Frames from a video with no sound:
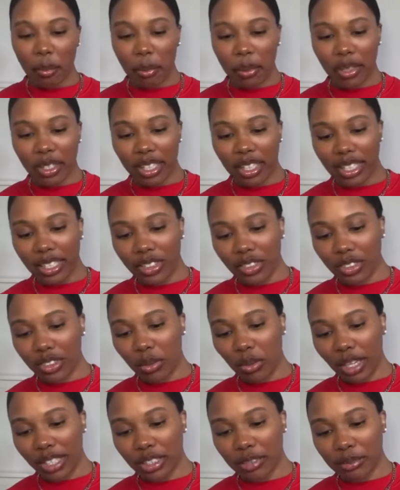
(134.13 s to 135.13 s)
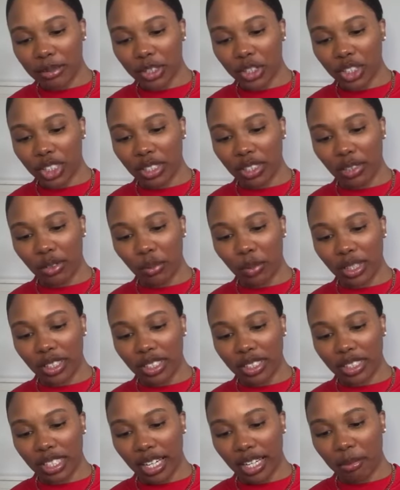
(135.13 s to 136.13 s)
put it into the washing machine with the
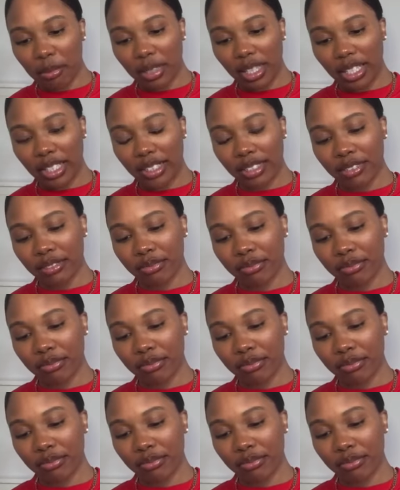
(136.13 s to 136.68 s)
Tide Pod.